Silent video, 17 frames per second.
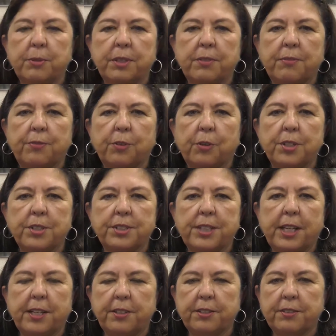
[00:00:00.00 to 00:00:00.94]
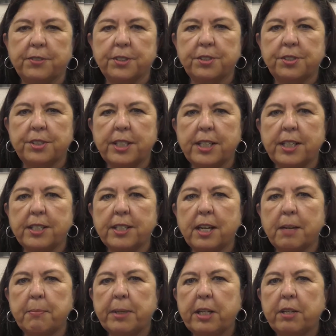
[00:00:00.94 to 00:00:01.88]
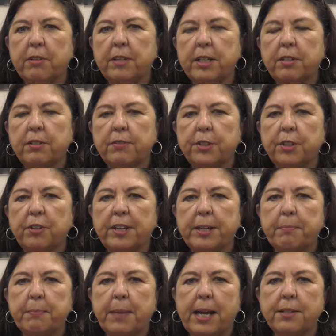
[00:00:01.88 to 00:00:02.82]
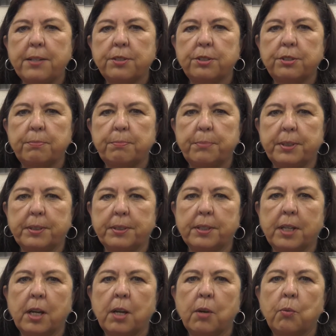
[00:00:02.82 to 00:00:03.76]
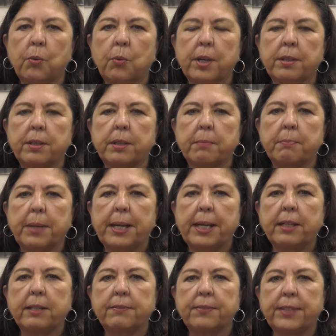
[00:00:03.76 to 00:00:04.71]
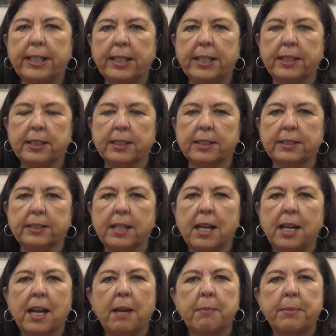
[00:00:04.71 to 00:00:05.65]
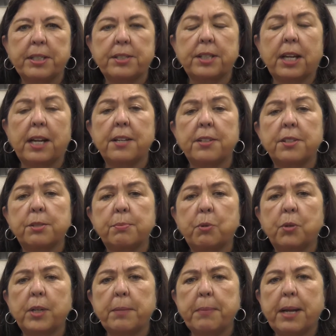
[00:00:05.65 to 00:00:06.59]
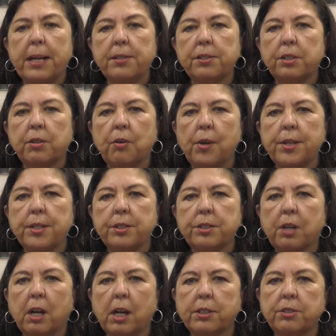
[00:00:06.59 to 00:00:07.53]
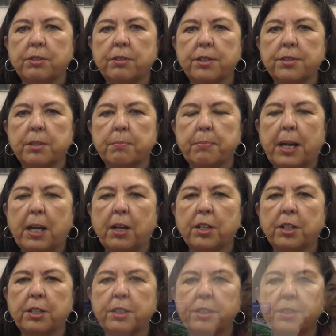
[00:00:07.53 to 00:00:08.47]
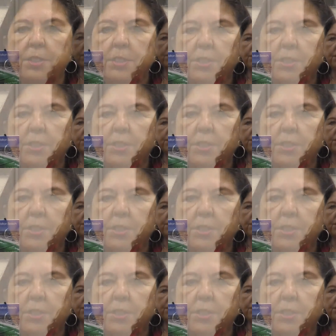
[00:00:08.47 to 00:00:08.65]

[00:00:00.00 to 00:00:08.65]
with Florida State University, and I'm here interviewing Matt Turpin with the Bank of England. I'm excited this morning. Matt's going to talk to us about good,